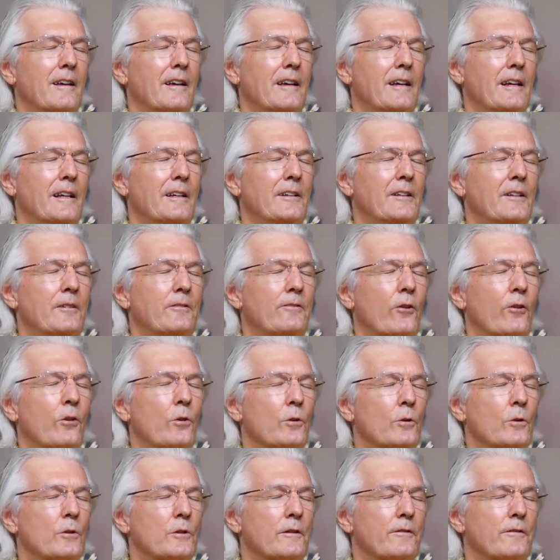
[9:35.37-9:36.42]
in the
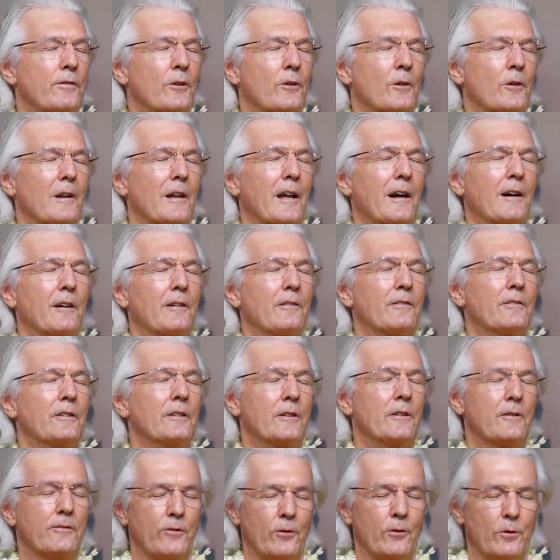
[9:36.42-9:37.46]
fold of her love,
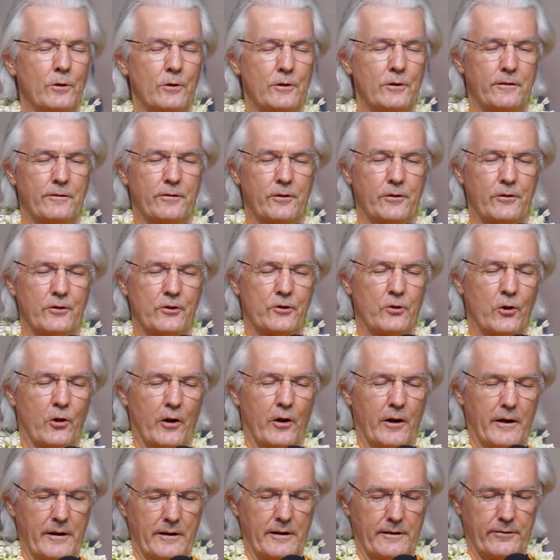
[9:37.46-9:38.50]
in the fold of her
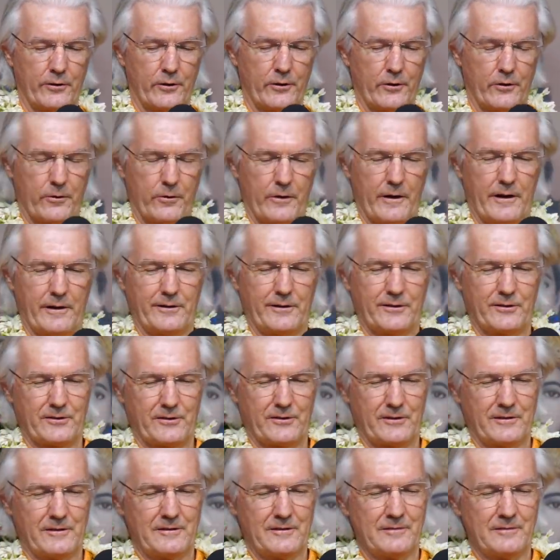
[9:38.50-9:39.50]
joy, of her grace.